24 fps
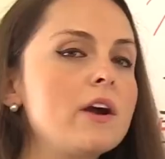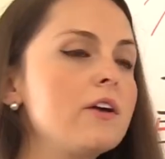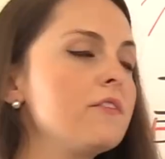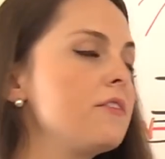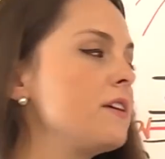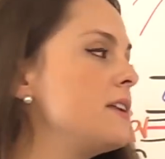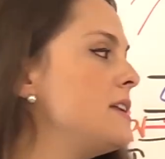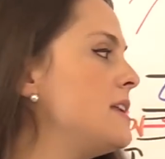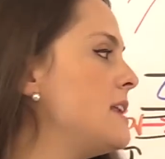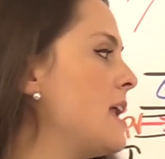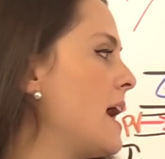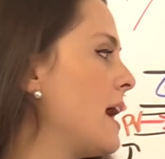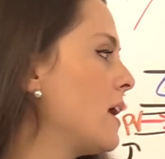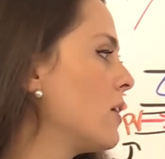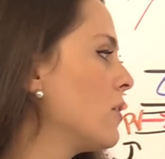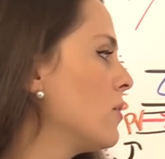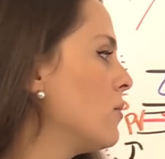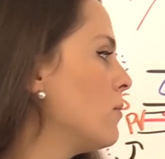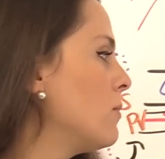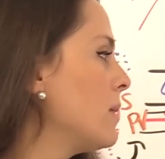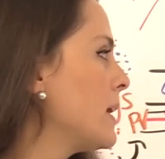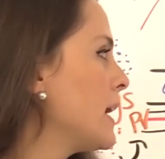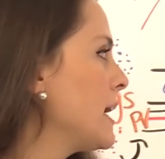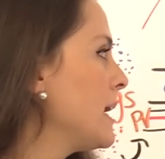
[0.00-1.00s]
where the
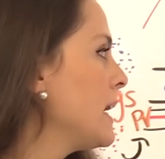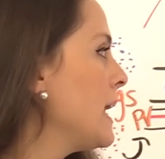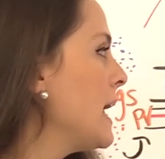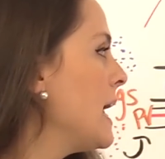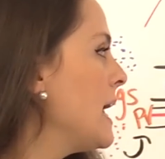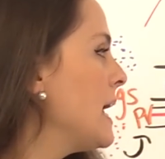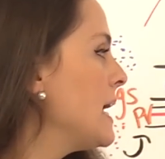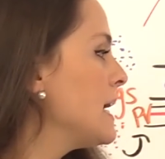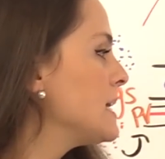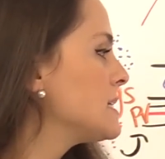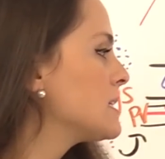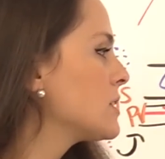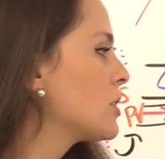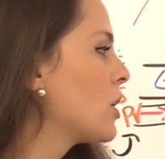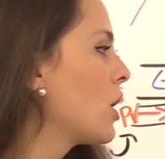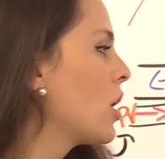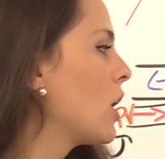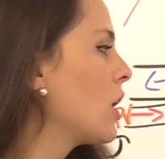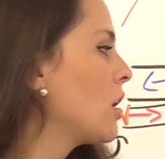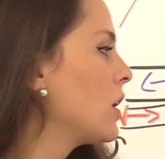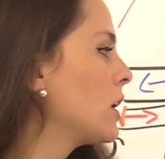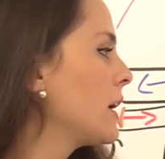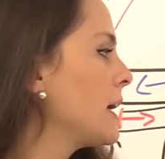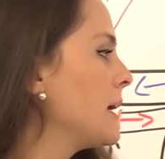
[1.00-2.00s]
narrowing is
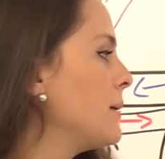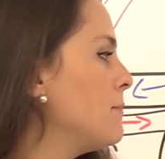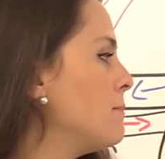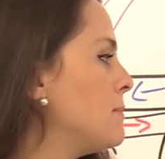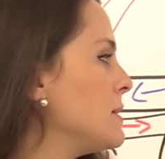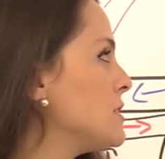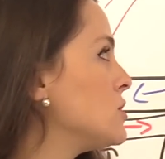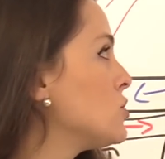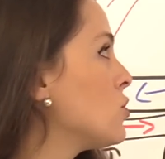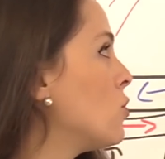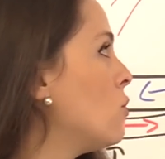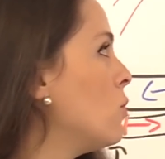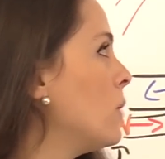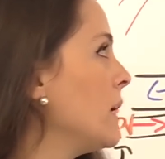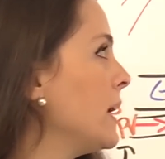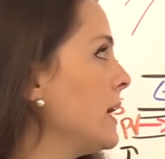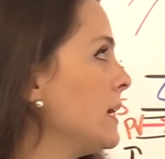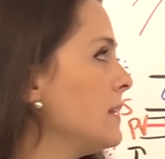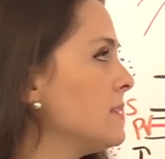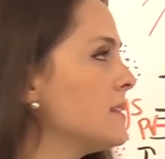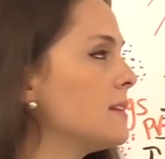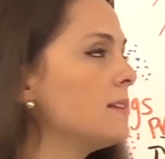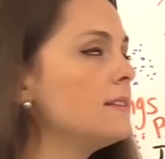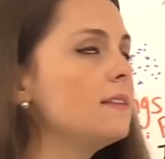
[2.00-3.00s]
occurring
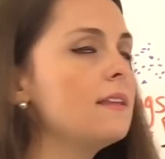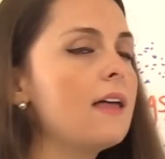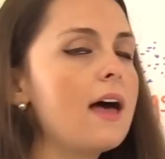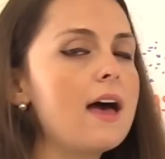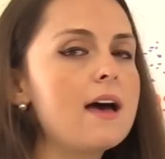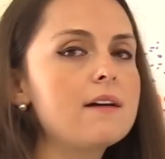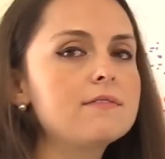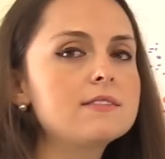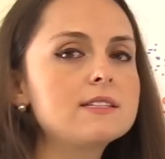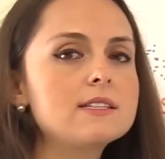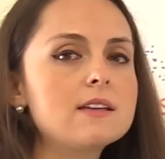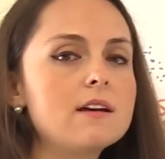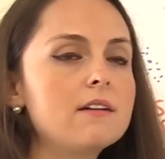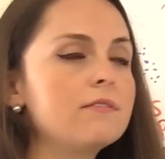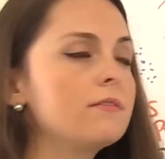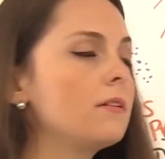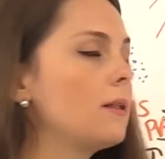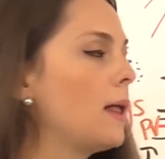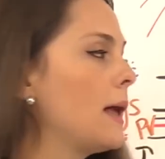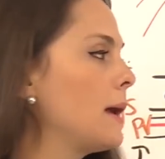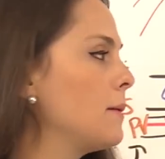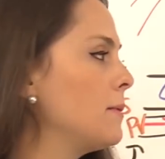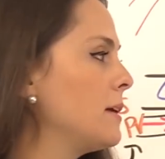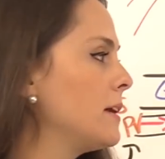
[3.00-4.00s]
between the left
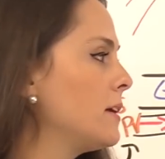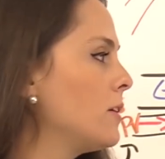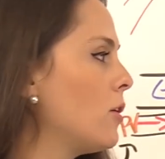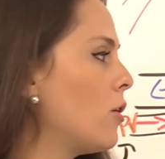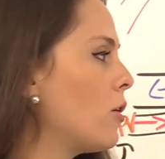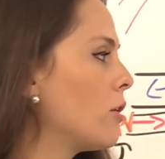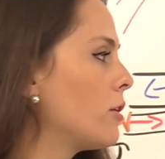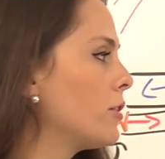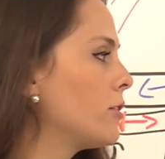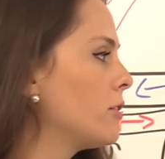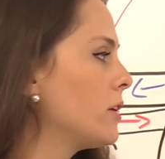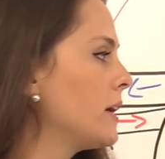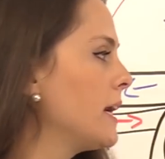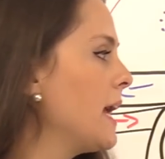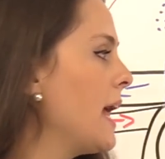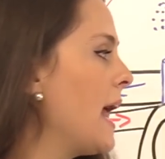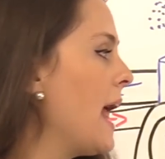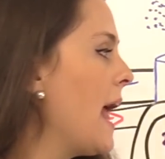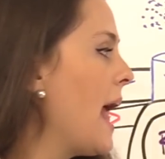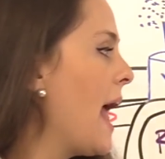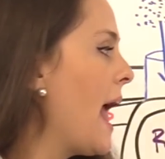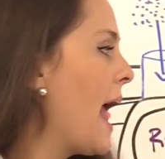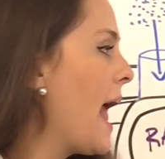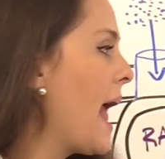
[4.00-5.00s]
subclavian artery
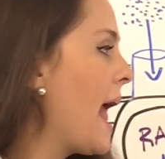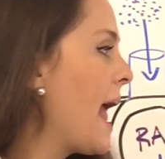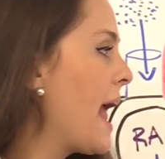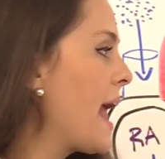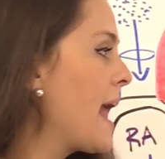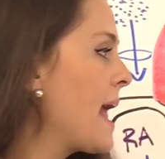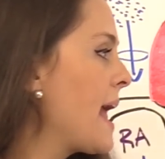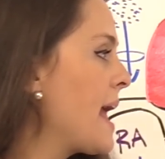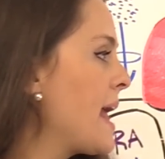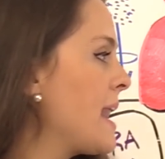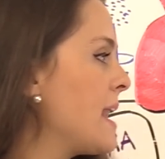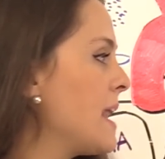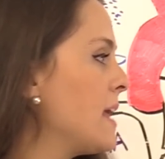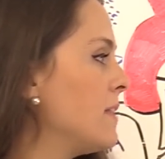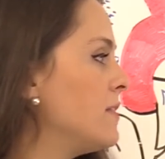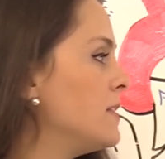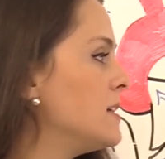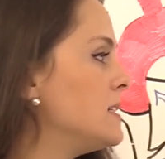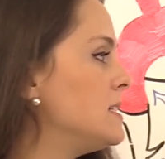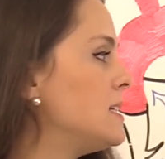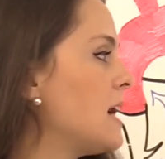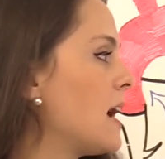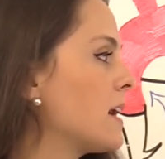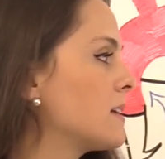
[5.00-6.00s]

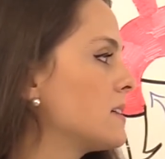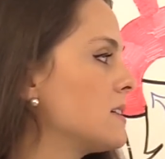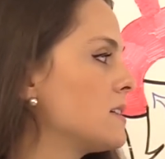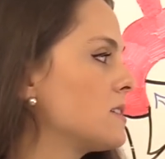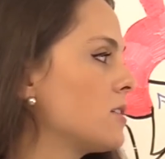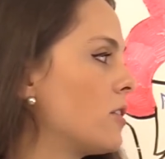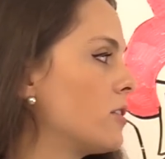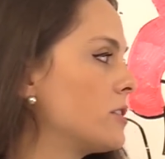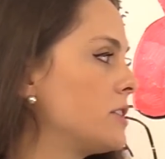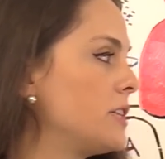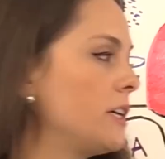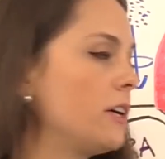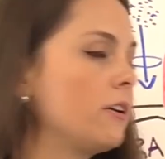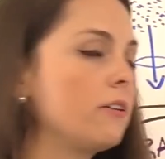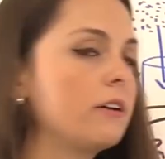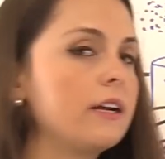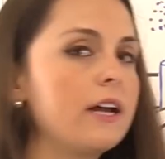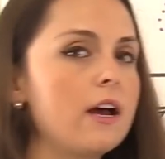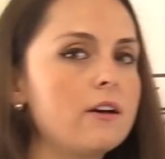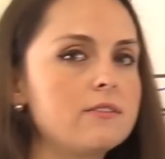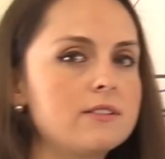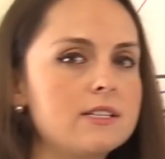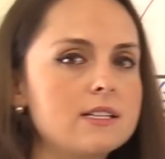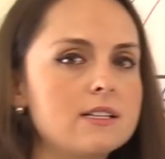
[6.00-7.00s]
and the ductus
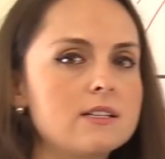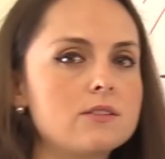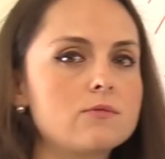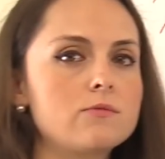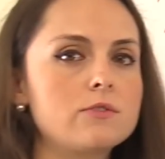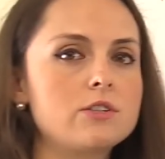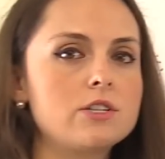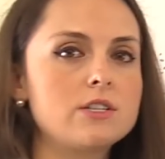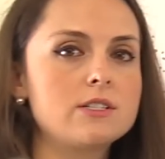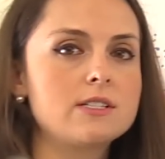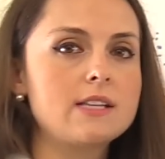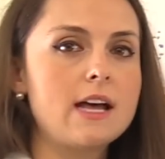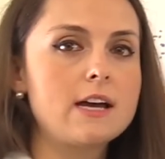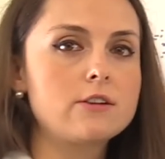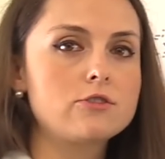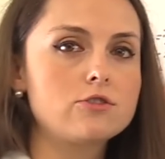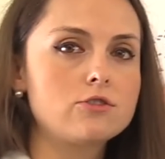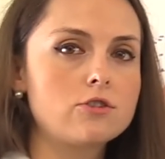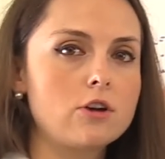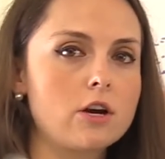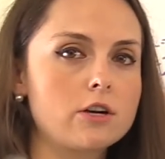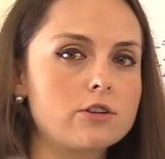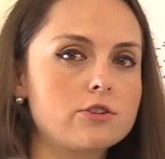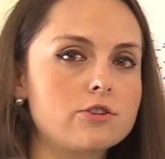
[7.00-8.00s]
arteriosus, which is that
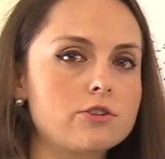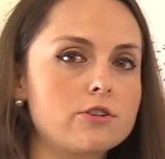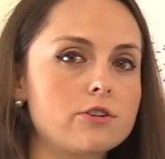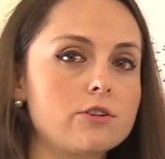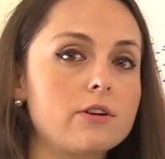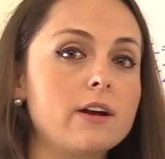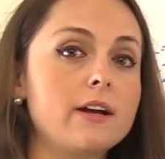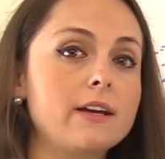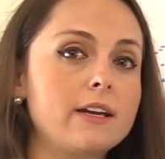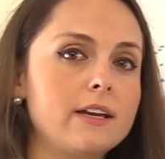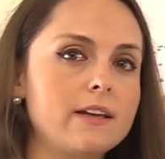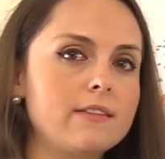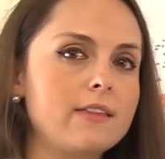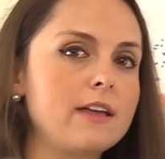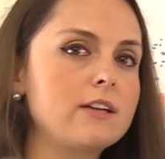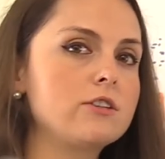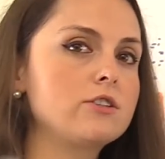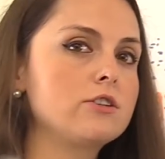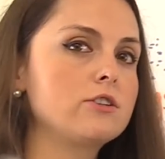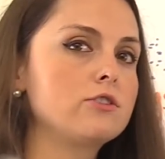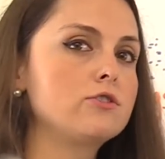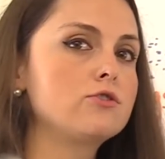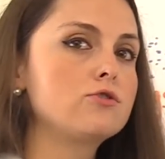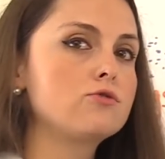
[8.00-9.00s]
structure, again,
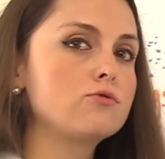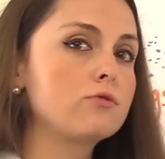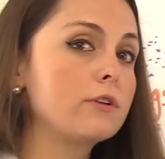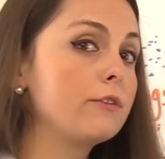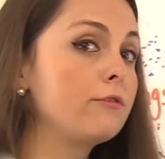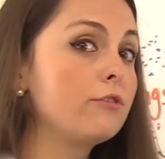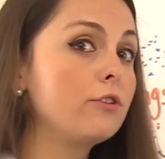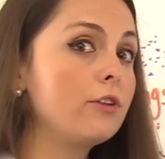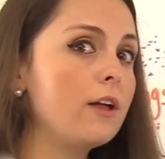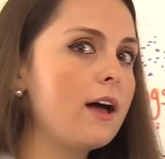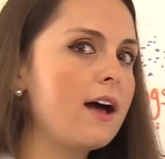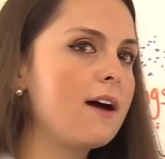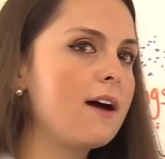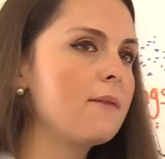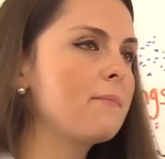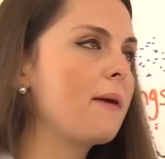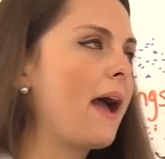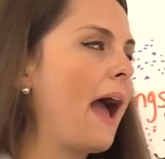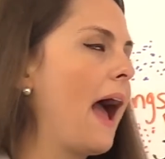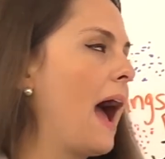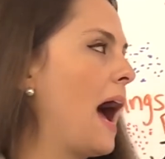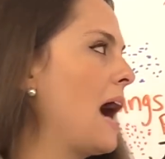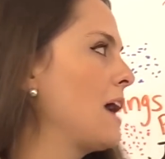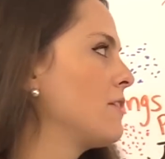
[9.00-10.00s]
that should shrivel
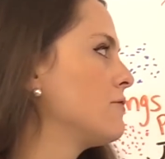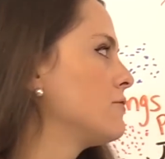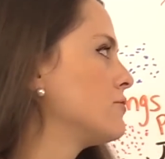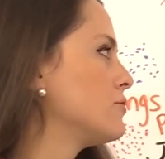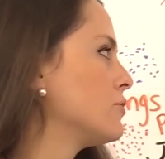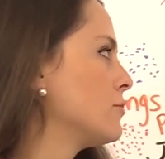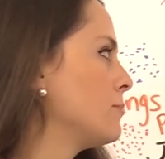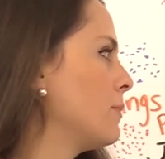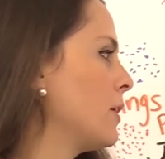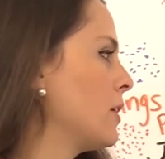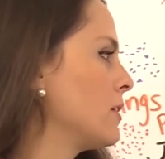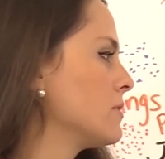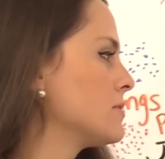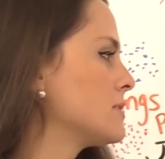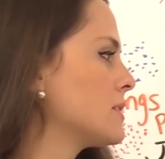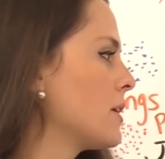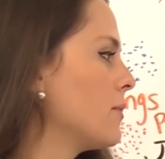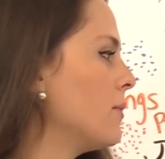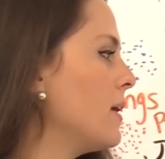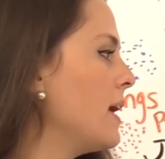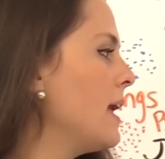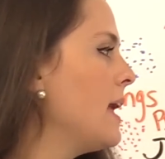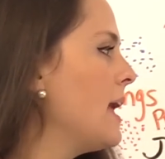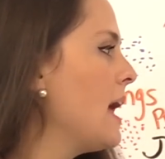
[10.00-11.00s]
up after birth.
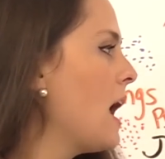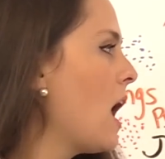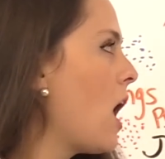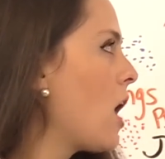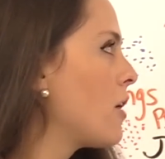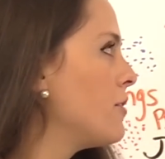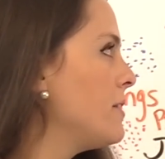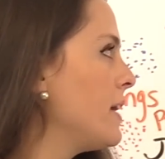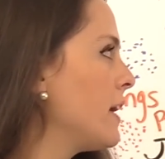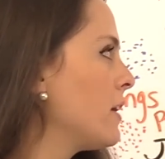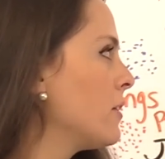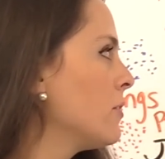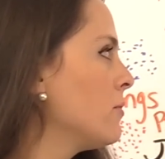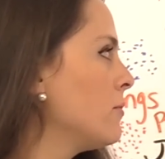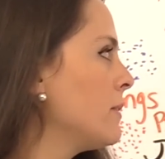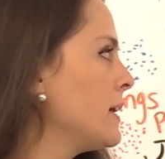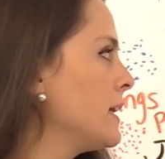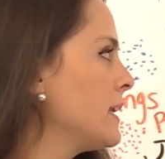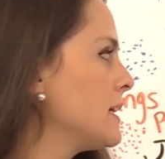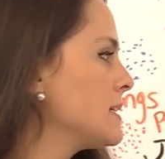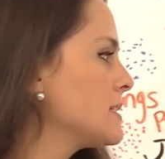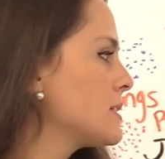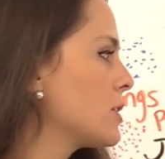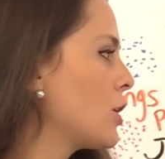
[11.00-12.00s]
So our
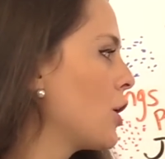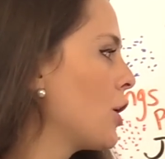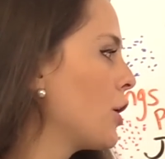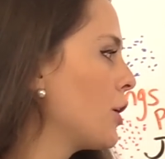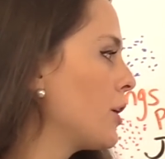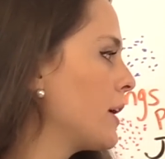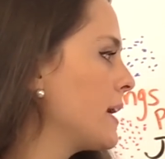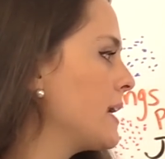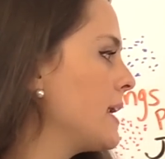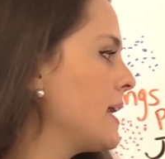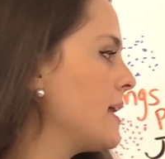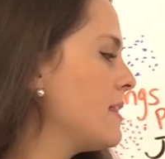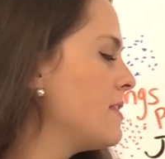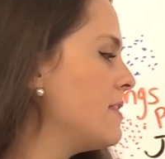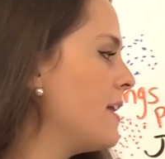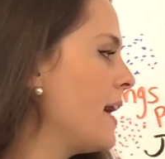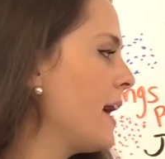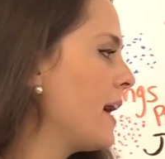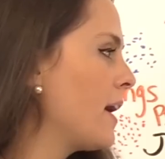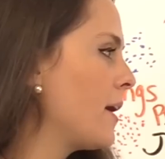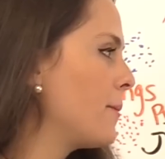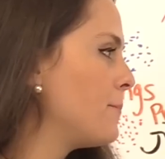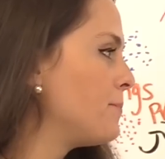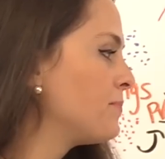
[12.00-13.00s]
narrowing is occurring
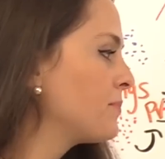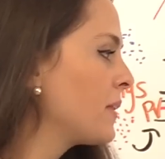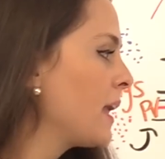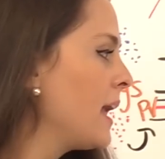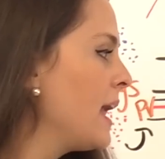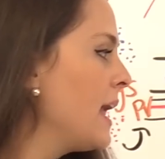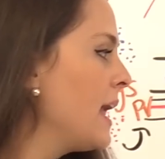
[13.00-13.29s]
there.